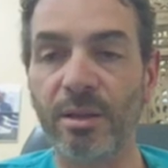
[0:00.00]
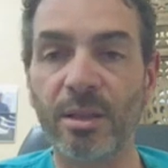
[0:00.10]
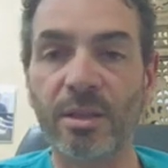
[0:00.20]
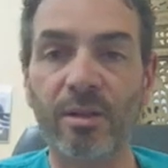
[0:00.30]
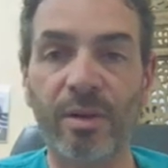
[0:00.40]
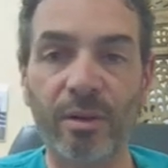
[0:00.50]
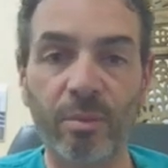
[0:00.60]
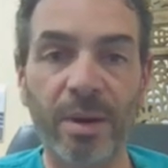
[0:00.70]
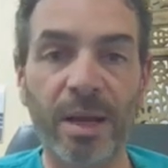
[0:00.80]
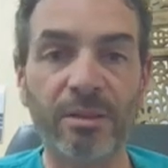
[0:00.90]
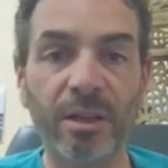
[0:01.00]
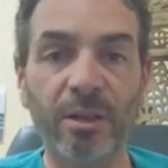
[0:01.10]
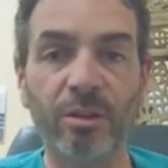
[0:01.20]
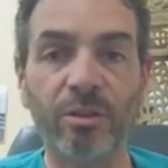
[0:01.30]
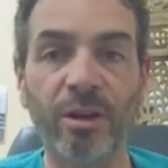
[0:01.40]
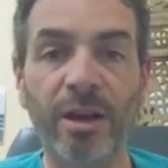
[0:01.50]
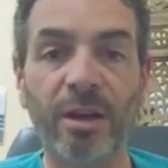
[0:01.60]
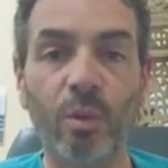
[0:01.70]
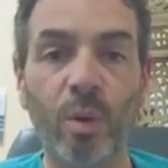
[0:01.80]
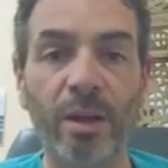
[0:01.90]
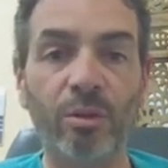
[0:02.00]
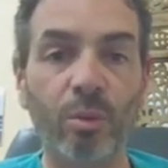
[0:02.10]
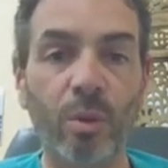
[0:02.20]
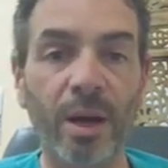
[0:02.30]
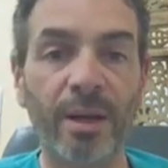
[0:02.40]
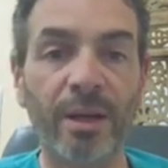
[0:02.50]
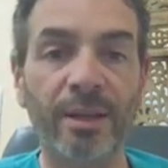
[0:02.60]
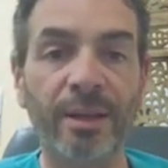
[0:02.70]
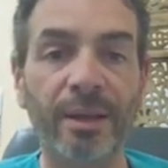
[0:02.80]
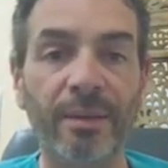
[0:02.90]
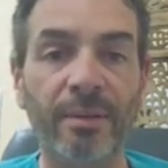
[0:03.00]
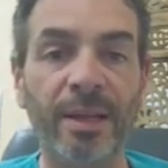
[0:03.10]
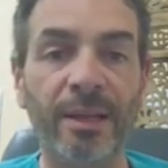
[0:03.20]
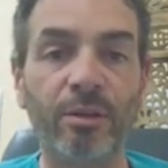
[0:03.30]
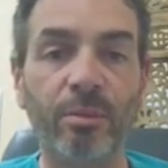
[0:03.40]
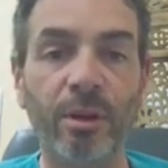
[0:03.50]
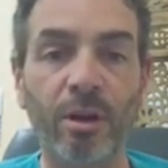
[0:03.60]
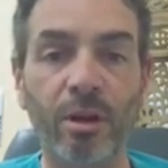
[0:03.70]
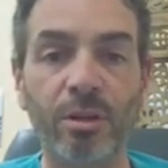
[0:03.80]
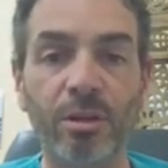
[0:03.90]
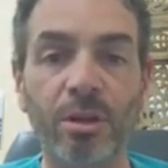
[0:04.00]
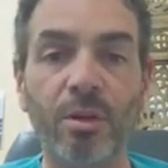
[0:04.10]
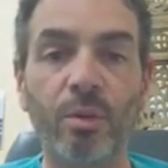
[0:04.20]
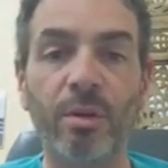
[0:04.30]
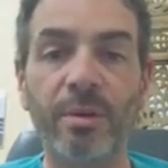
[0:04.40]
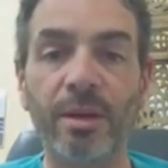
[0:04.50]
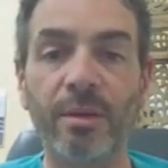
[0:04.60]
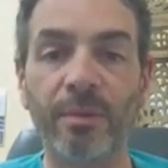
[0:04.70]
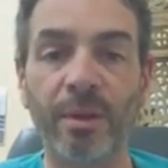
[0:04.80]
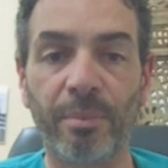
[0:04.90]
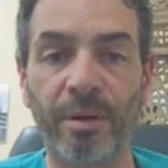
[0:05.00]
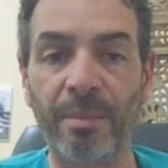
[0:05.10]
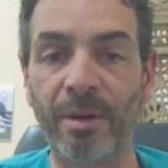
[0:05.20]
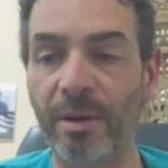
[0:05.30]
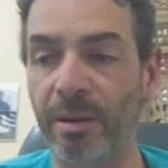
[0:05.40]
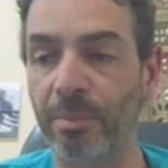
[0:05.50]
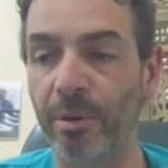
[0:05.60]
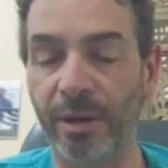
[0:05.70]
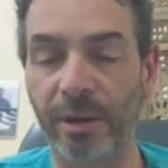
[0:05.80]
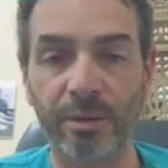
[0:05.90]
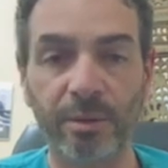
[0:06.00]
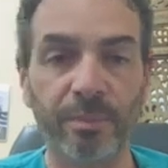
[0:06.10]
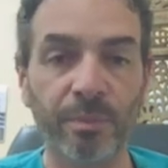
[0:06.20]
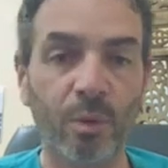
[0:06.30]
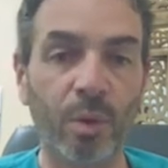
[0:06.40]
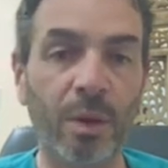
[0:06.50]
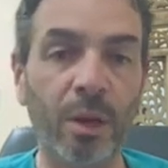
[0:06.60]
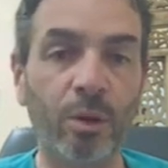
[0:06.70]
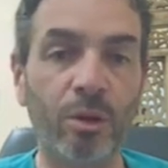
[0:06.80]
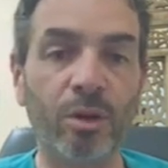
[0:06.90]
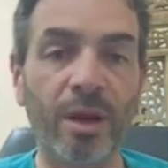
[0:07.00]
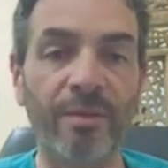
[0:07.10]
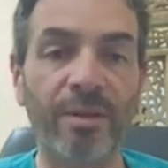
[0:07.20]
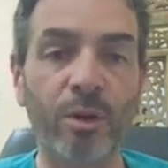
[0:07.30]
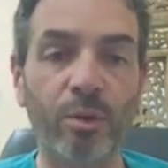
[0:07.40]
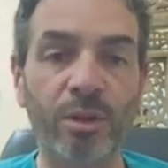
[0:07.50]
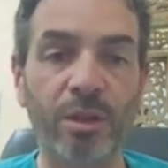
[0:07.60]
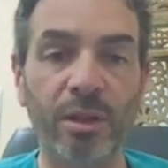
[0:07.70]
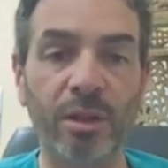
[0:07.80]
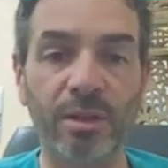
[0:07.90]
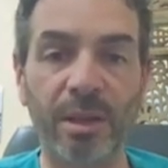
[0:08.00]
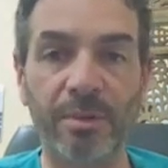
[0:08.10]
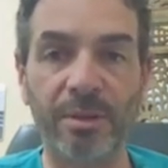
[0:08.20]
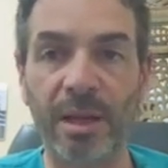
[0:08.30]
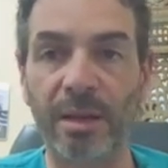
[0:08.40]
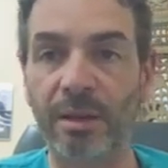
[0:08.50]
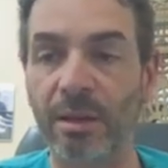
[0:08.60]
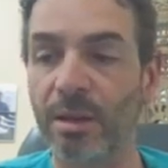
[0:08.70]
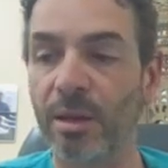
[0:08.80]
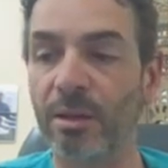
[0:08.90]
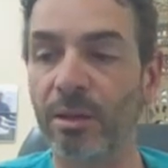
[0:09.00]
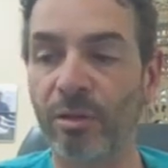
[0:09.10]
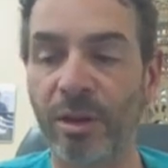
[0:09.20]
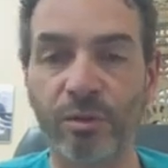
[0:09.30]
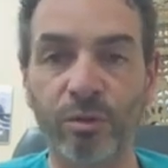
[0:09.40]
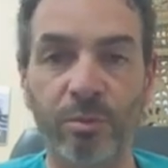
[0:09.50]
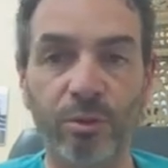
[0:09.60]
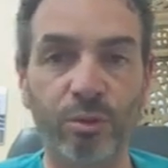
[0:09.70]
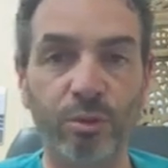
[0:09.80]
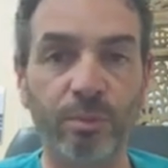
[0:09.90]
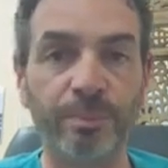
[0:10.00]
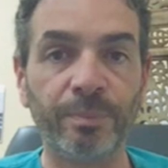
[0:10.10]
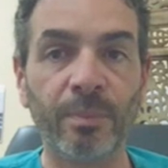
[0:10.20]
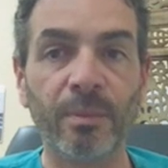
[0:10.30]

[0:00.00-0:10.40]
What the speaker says: This is a randomized clinical trial, 1-to-1, and the late lumen loss will be the primary endpoint. We will also have an OCT sub-study in the Transform 2.